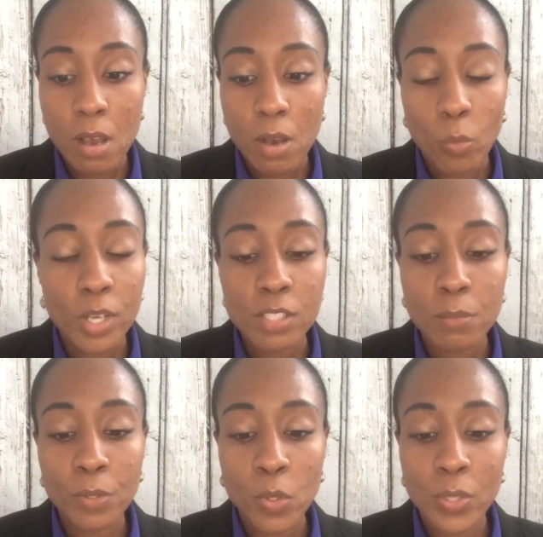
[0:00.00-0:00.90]
What is the
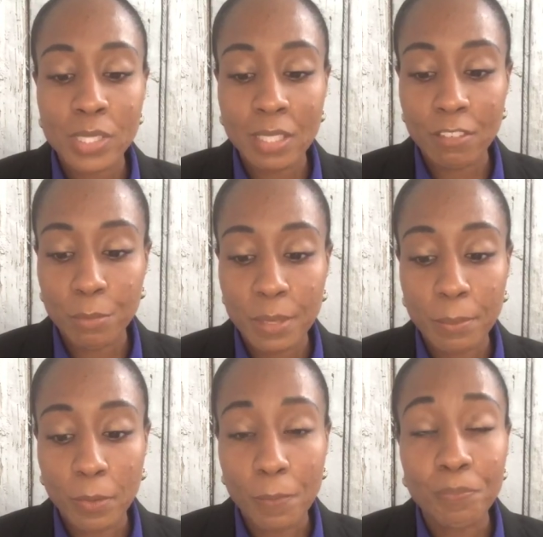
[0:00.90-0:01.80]
book going to give
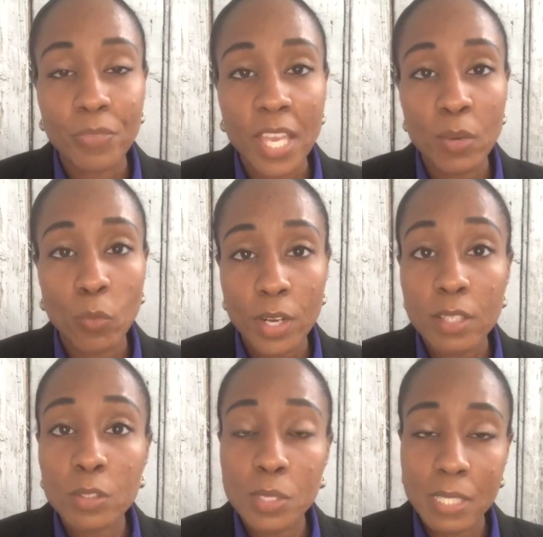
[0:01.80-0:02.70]
people? And one of
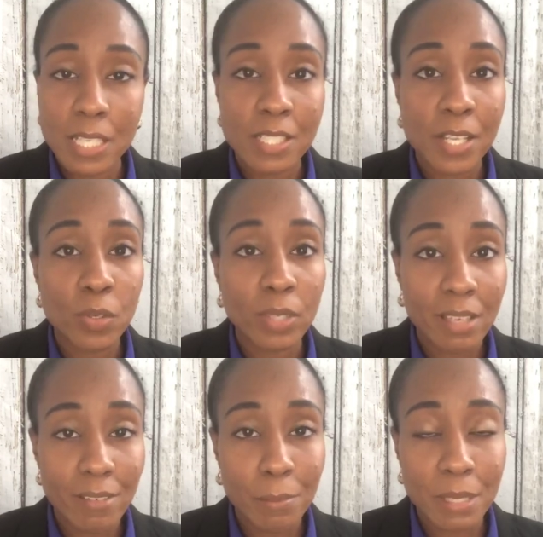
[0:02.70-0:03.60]
those things that you're
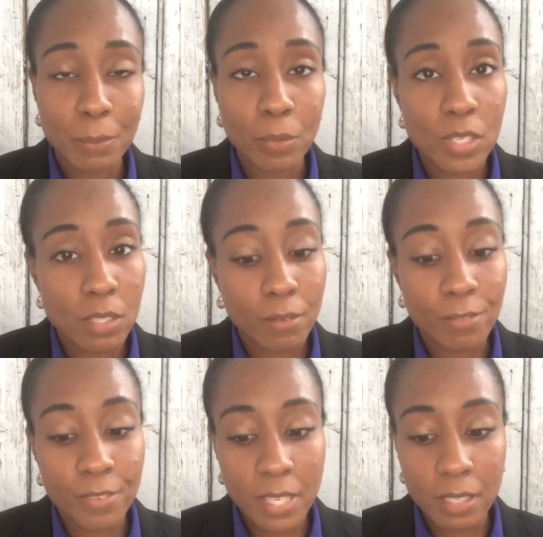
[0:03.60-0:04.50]
giving people is a
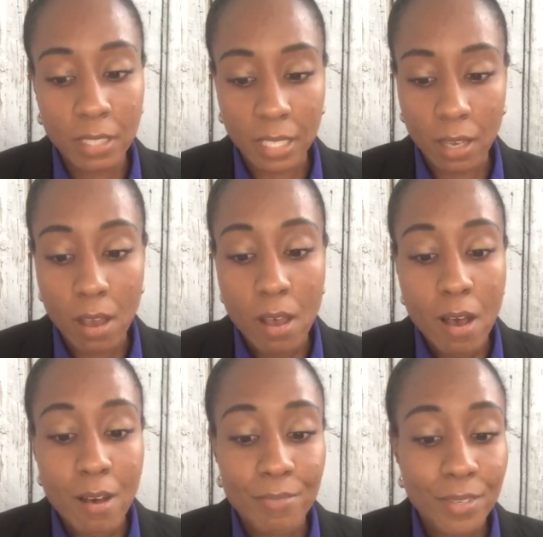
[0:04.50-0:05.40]
feeling.
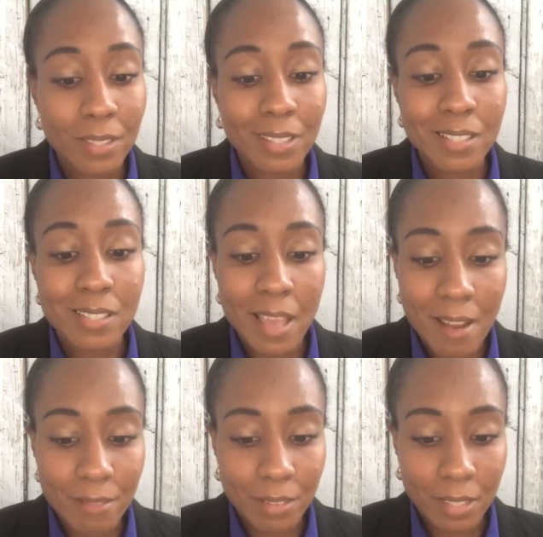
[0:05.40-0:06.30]
A feeling is
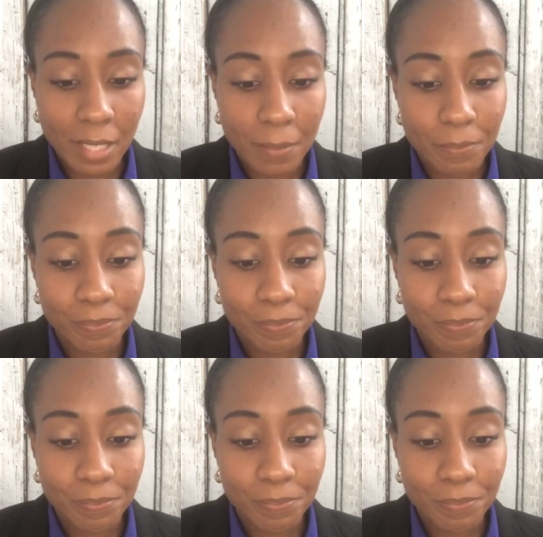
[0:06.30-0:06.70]
everything.